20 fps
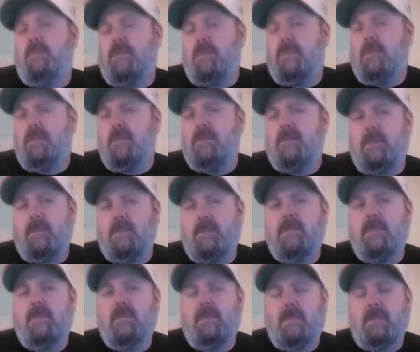
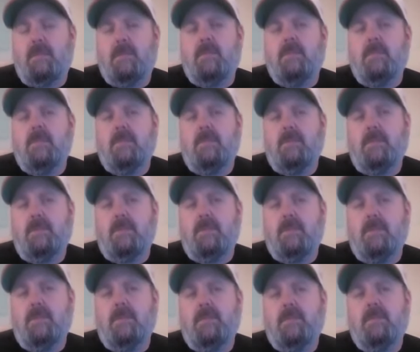
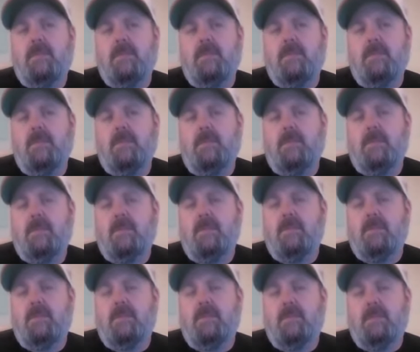
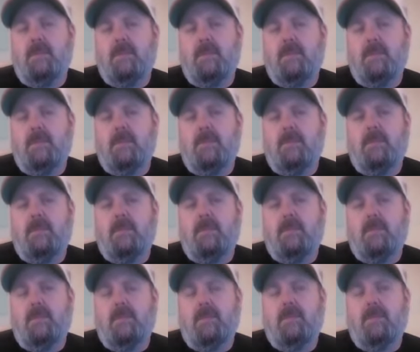
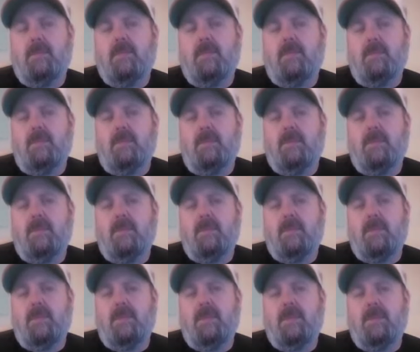
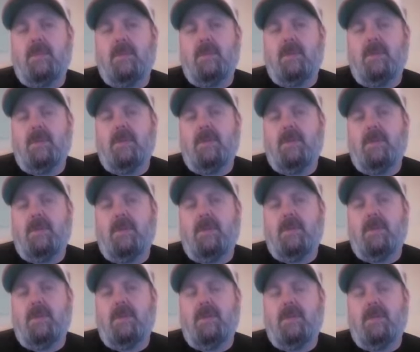This person isn't speaking.